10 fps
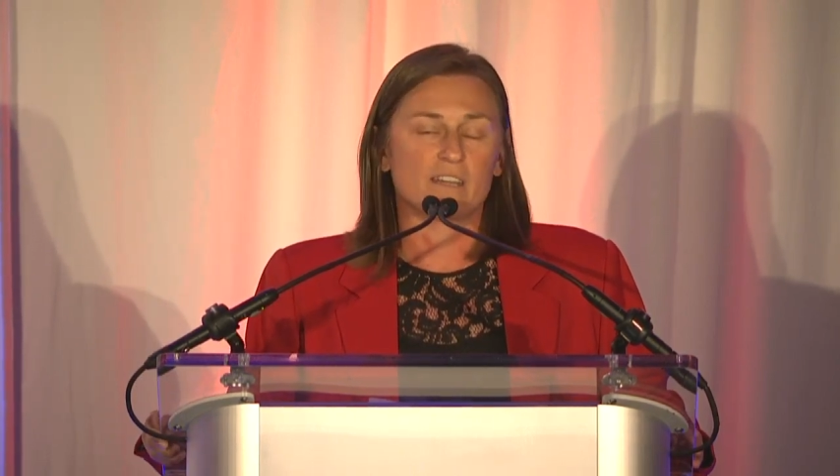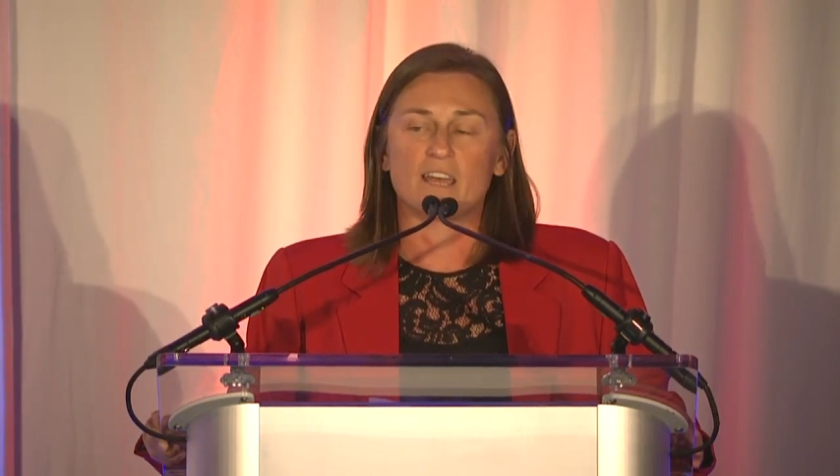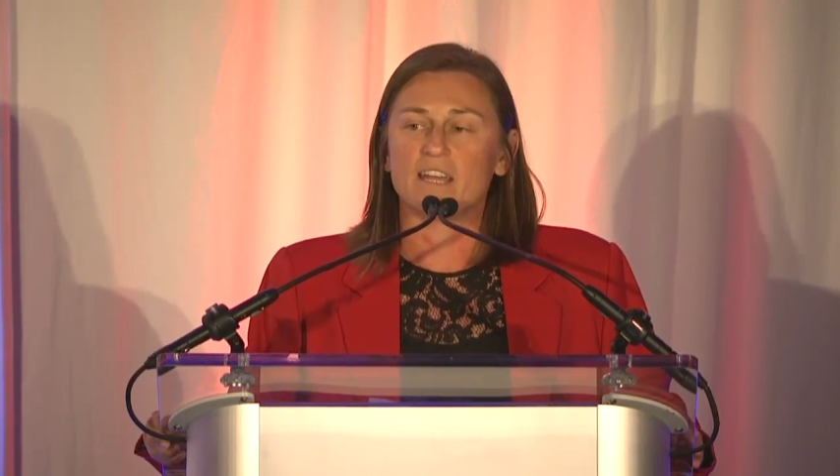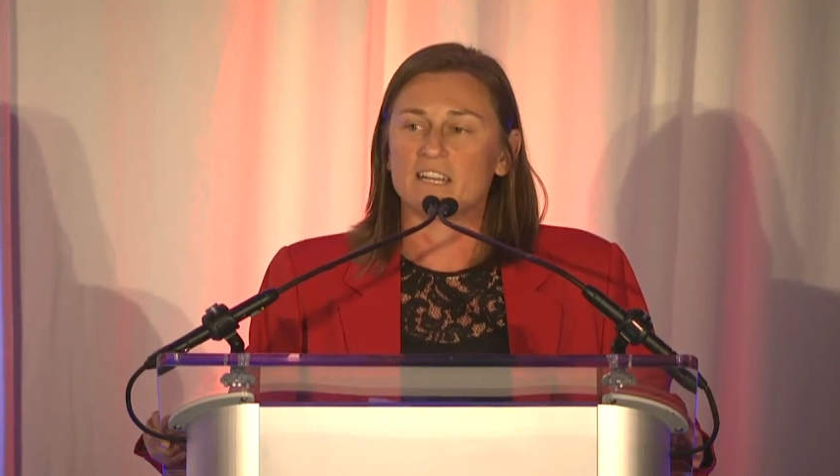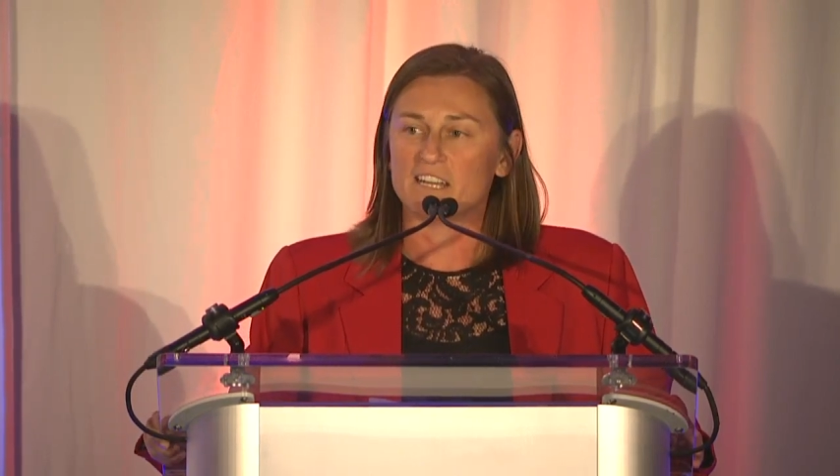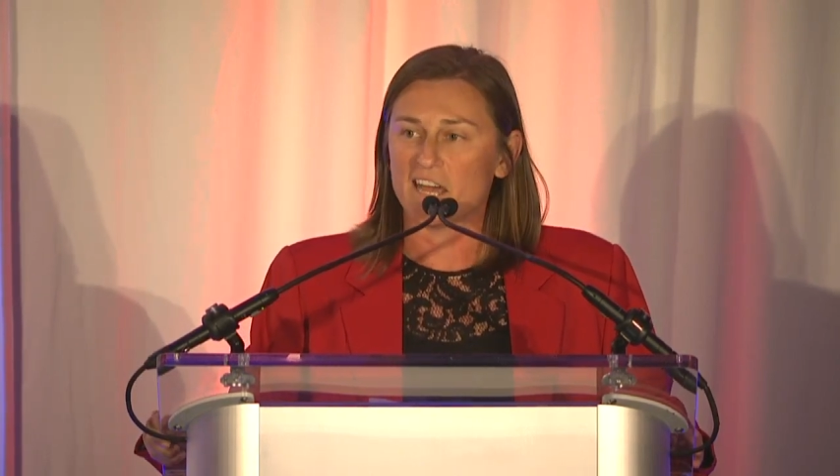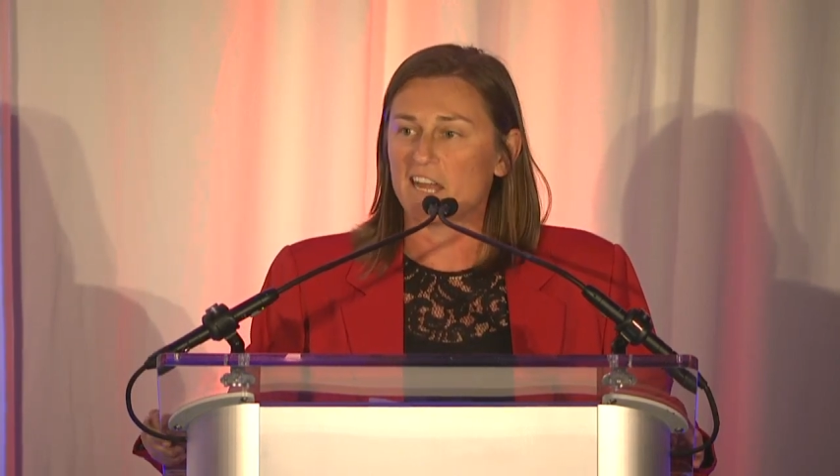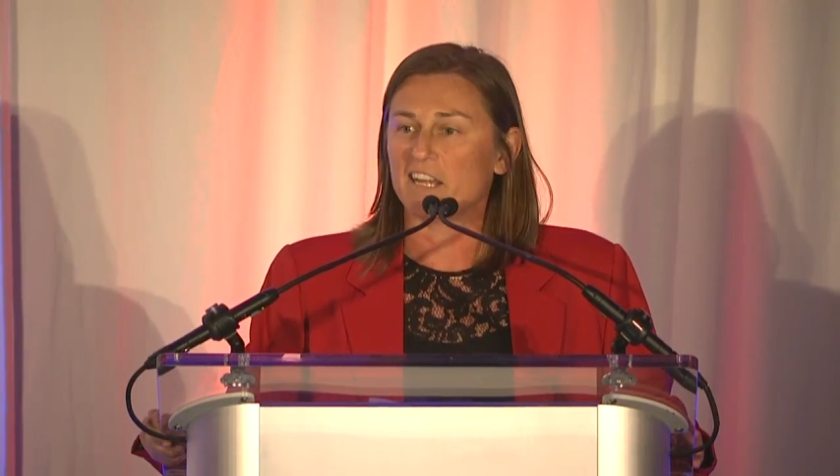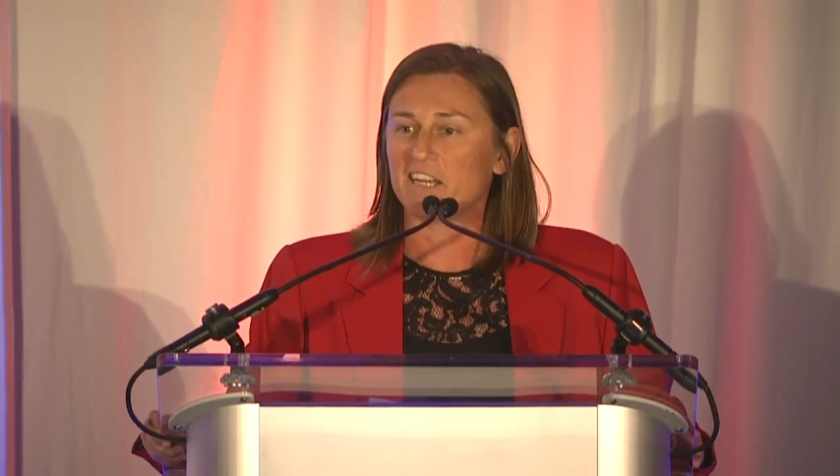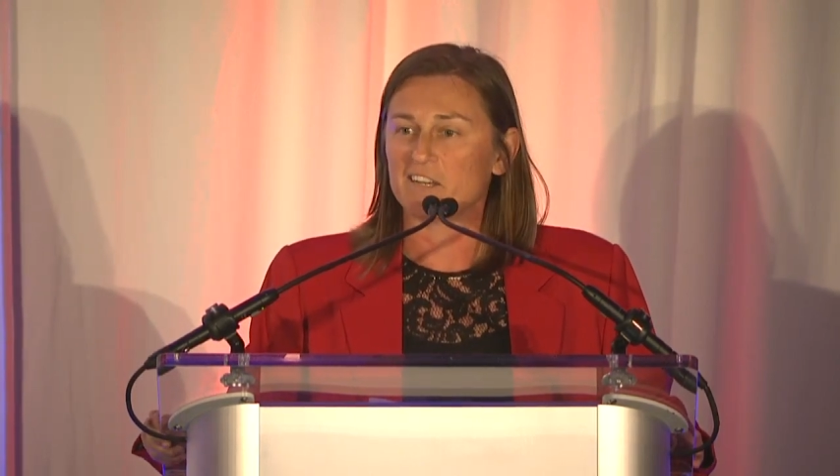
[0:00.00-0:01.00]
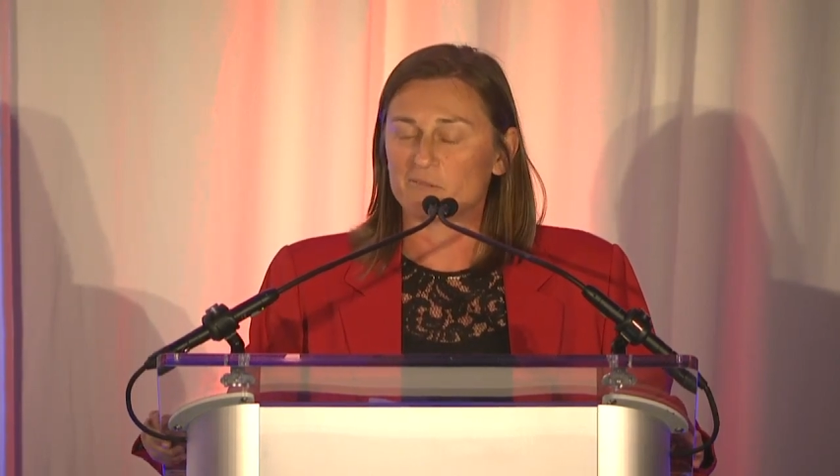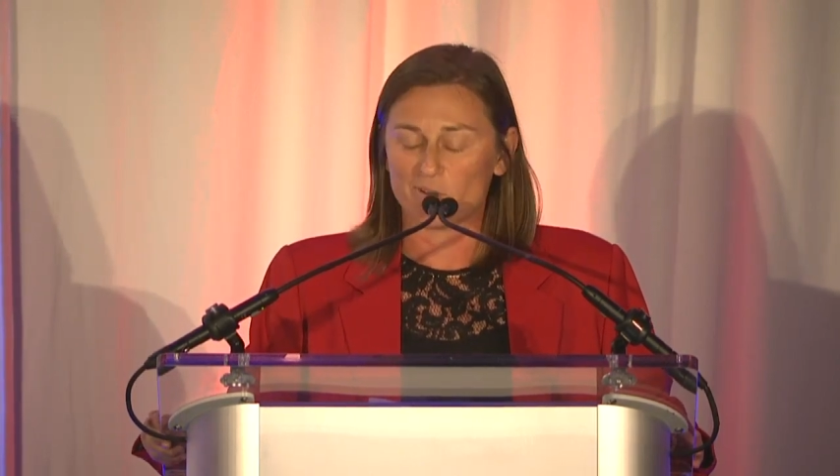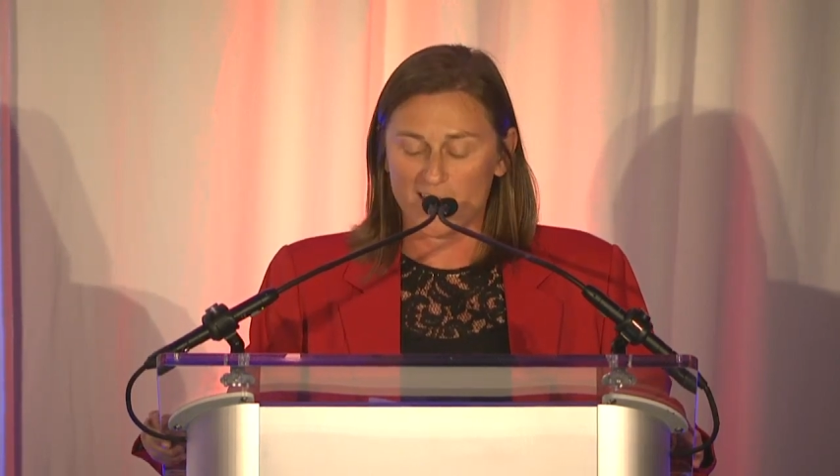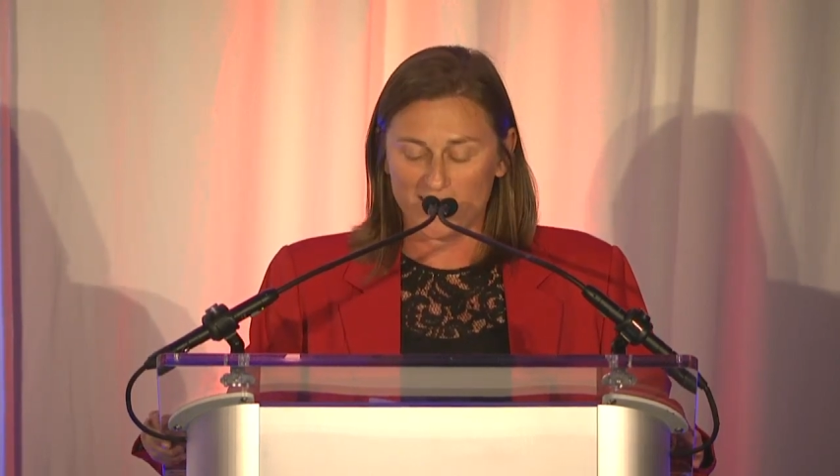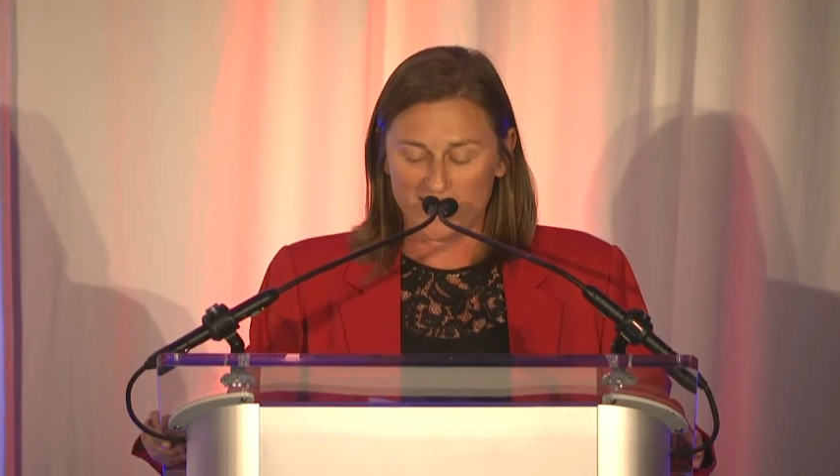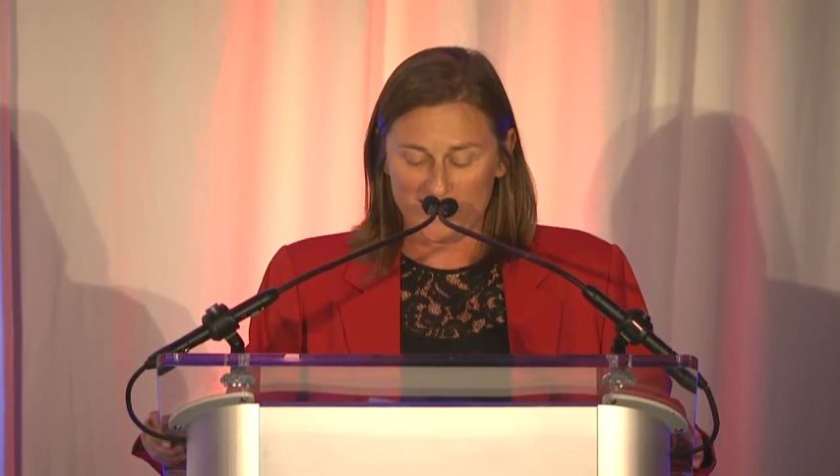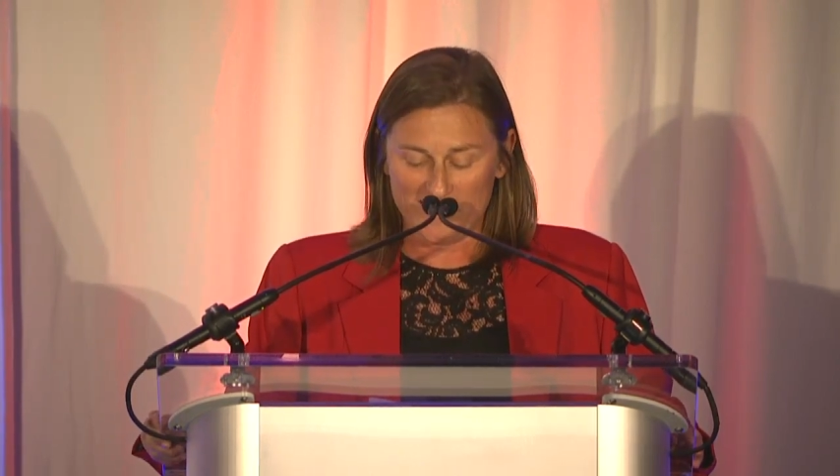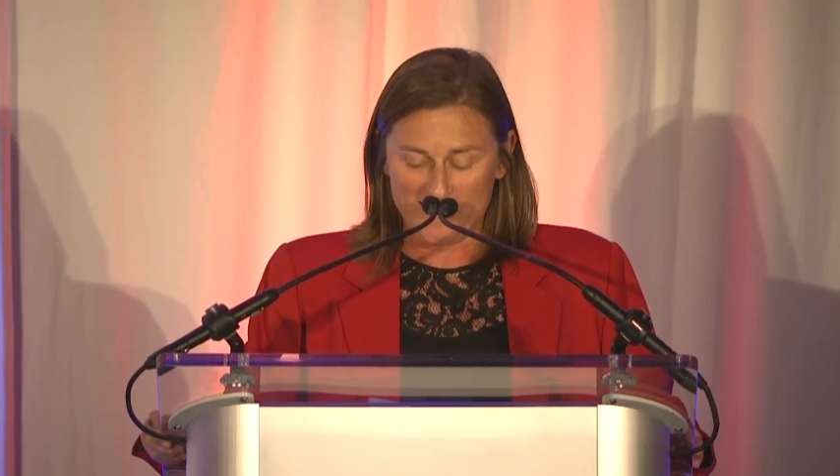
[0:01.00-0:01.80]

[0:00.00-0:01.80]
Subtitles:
99 run.